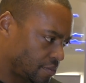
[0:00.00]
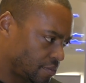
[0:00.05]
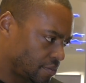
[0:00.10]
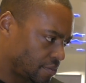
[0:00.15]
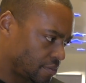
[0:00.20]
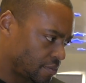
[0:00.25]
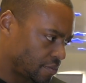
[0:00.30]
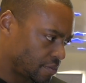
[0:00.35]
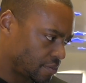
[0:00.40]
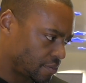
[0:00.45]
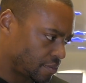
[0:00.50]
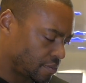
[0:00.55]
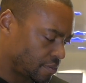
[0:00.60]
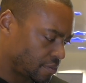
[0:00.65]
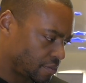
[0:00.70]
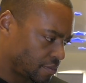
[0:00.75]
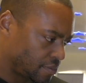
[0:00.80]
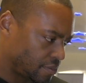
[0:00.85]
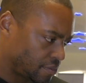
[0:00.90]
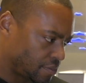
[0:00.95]

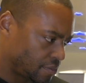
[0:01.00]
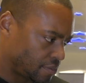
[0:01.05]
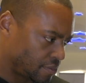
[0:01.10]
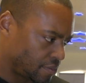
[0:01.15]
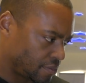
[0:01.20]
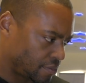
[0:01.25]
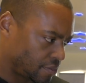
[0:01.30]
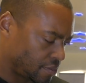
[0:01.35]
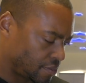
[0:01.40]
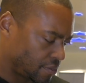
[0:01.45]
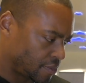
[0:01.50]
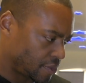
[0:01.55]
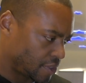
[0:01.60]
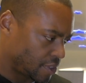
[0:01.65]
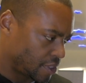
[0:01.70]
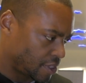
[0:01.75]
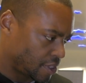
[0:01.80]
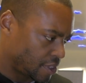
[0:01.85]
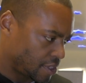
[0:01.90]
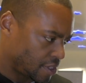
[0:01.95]

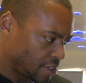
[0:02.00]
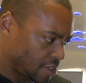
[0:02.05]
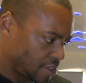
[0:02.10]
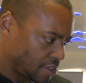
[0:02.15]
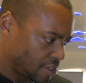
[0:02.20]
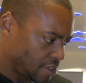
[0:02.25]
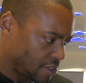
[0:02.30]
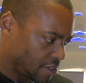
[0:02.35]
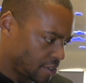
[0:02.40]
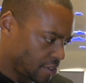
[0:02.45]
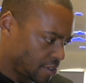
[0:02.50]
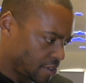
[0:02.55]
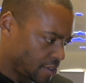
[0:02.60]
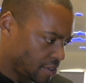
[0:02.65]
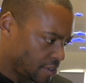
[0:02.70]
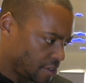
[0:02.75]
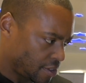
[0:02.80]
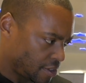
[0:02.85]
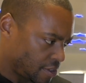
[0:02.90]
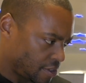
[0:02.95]

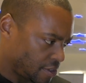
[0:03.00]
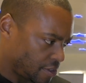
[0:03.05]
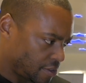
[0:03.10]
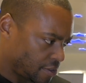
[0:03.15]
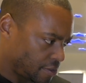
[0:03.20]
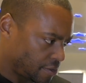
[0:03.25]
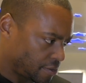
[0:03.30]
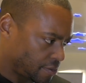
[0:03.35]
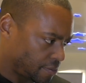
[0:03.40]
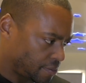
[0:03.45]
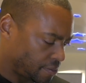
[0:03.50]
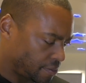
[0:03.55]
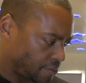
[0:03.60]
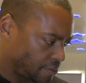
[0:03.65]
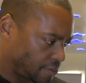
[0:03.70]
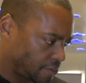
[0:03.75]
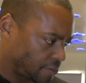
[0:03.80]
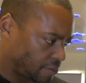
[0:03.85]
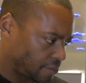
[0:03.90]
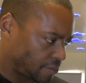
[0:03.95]

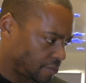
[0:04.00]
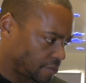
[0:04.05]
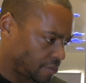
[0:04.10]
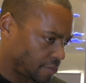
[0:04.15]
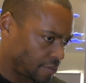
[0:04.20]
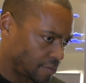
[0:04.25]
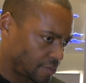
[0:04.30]
The person shown says nothing.